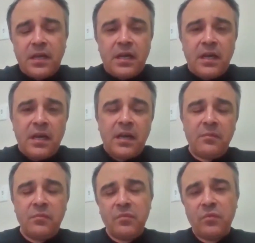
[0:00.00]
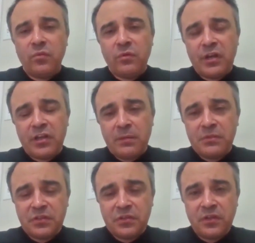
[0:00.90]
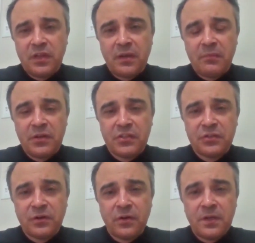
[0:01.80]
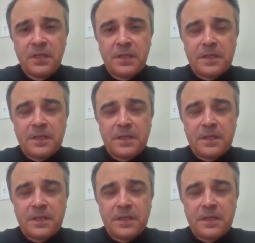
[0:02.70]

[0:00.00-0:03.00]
Um, when it comes to the uh, minister,